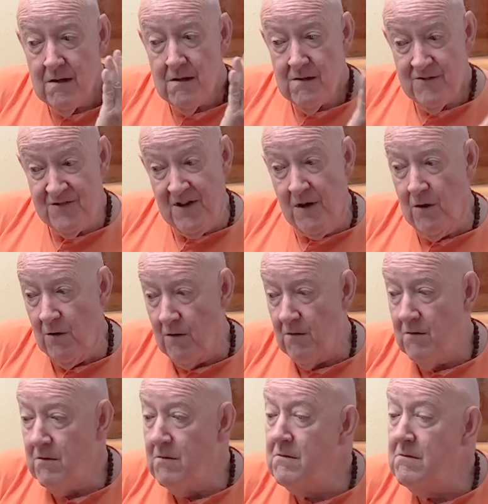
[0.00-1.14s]

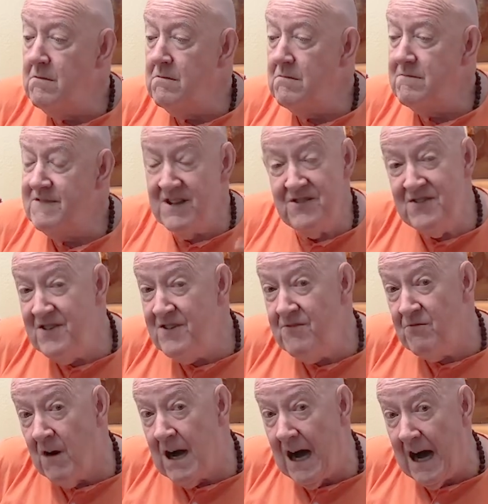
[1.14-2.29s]
So, this is
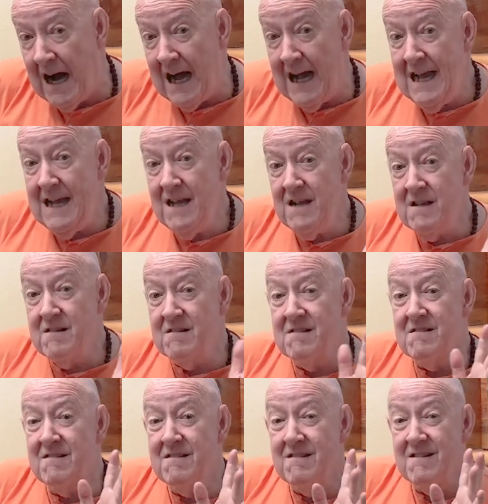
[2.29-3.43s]
why
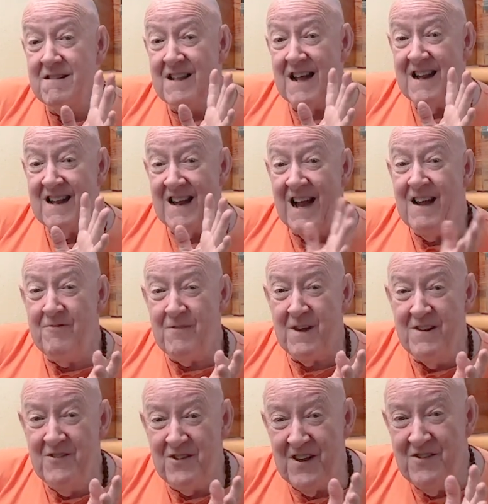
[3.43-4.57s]
that life
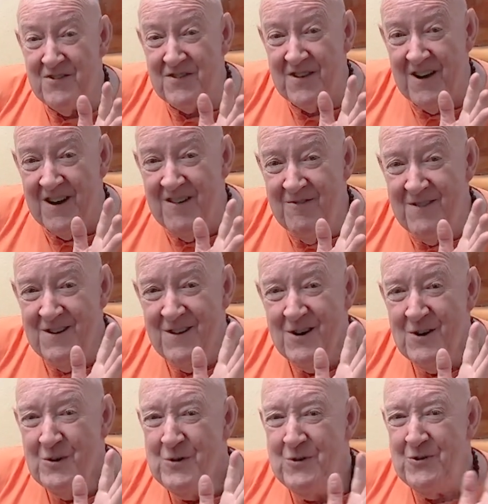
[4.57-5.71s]
consists of
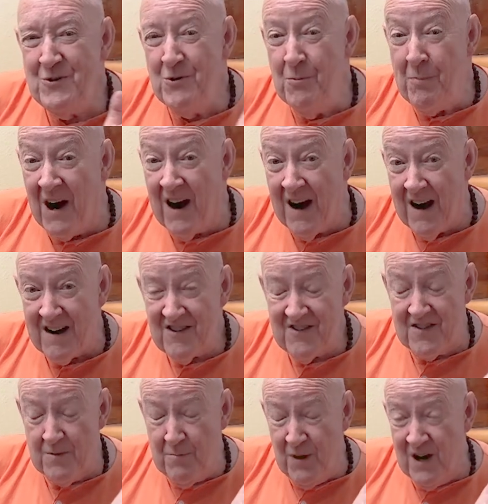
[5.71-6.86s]
two parts.
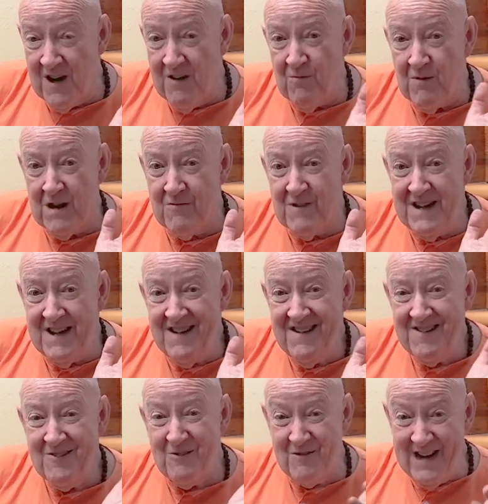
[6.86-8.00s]
The part where we
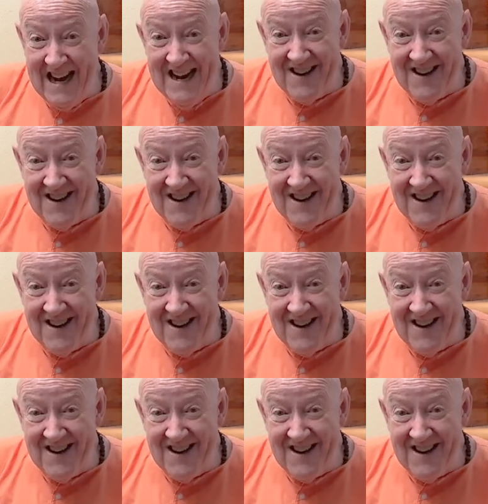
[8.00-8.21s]
create